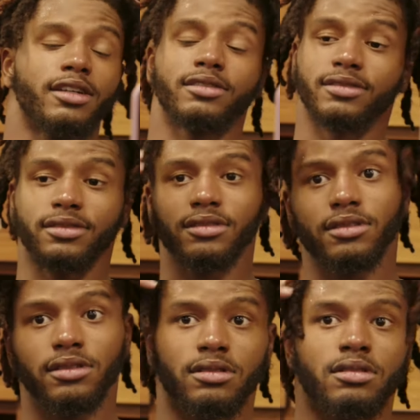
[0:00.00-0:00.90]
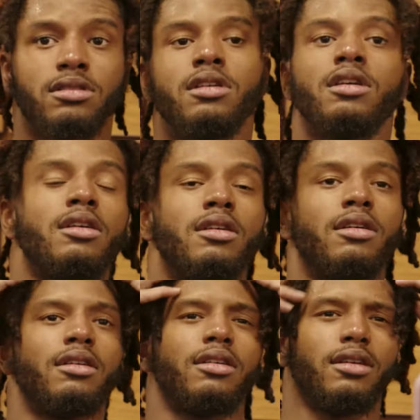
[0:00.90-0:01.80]
the contract is up in
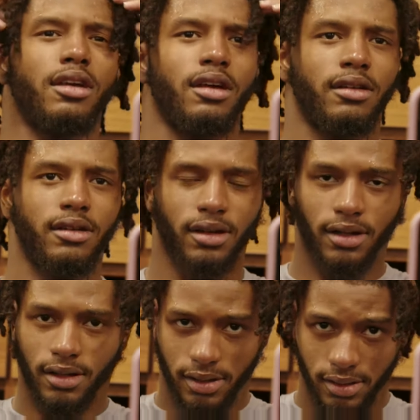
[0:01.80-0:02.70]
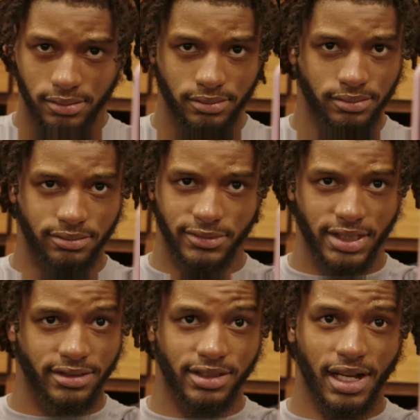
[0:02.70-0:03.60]
March. Yeah, uh,
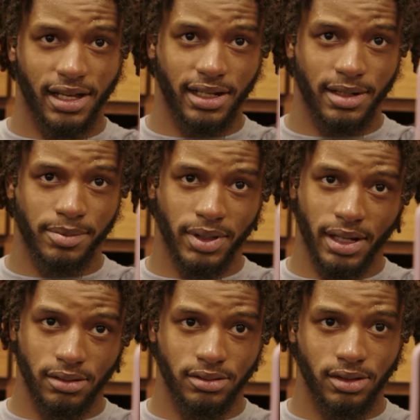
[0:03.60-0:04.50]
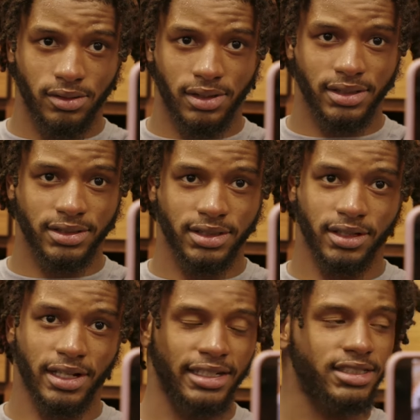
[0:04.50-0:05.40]
you gotta let it play out. You know, there's
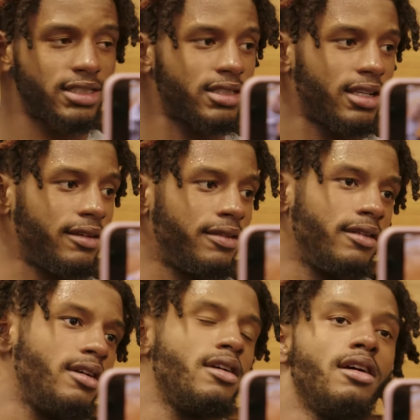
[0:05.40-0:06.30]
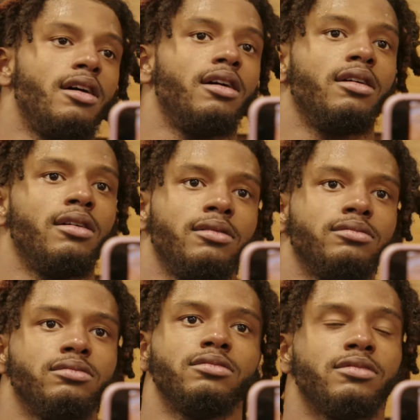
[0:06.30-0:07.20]
still a lot of season left.
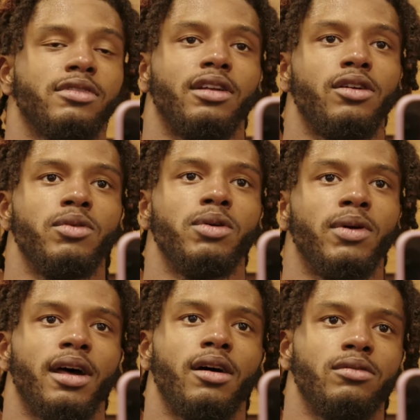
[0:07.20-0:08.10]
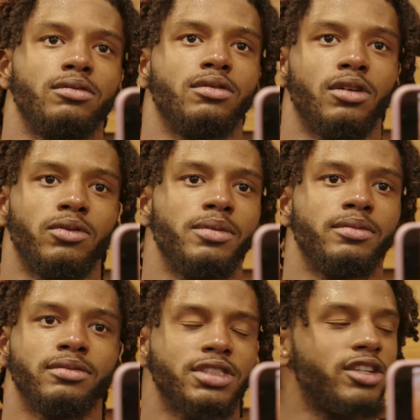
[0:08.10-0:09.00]
Um, I know we went out. You know,
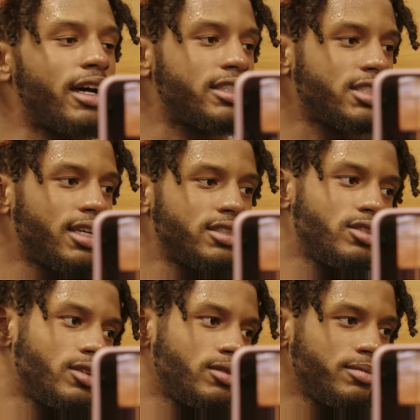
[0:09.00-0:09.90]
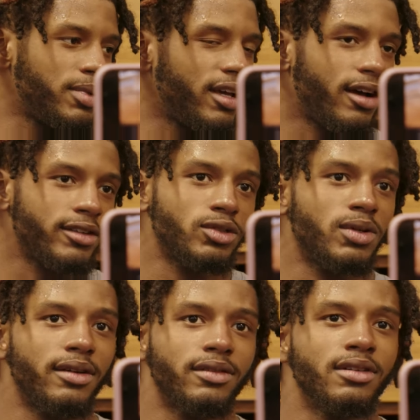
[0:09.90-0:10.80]
we still got a chance. You know, playoffs or
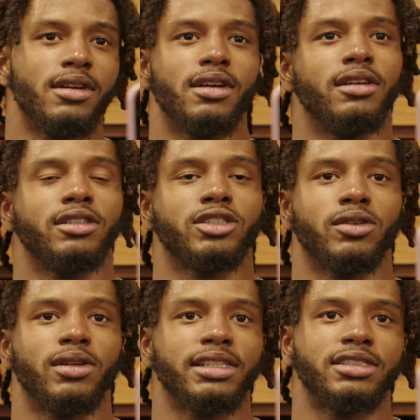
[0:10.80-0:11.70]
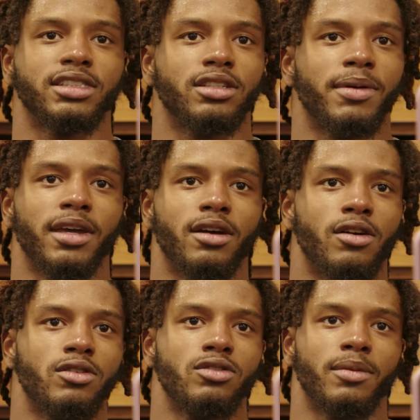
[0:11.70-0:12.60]
whatever. So that's just the main
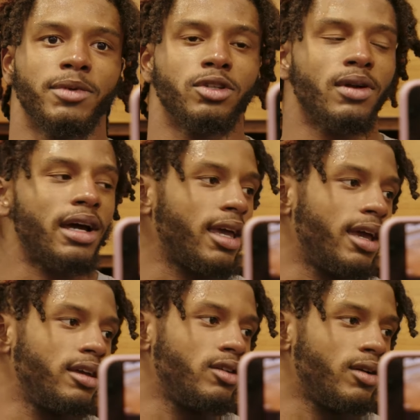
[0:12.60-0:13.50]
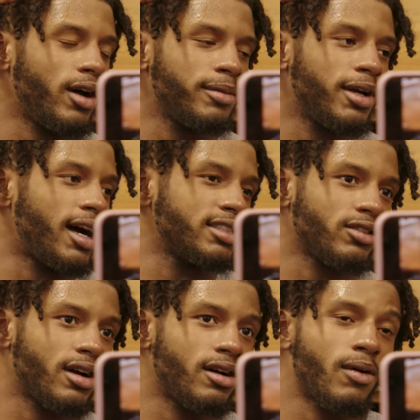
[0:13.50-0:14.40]
goal. You know, I'm gonna do what I can. You know, to help the guys
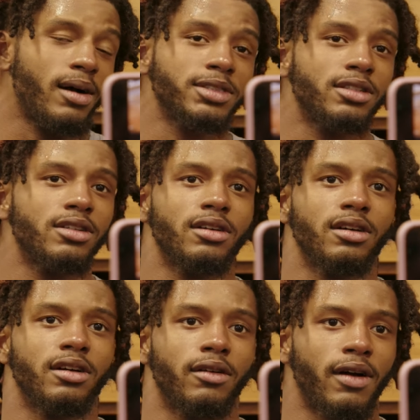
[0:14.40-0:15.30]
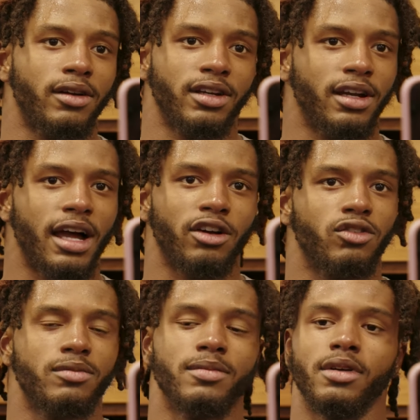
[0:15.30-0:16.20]
around while I'm still uh, around in the locker
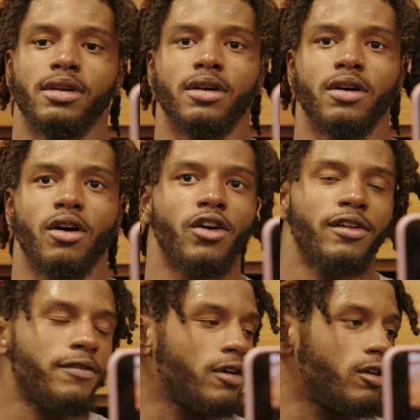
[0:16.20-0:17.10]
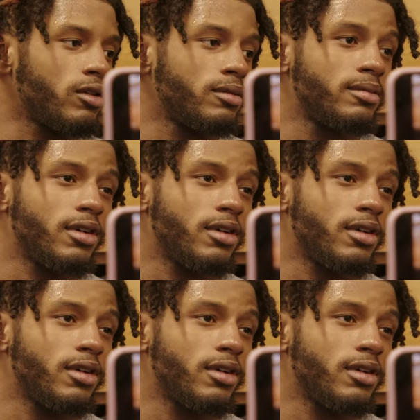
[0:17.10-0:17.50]
room or in the film room.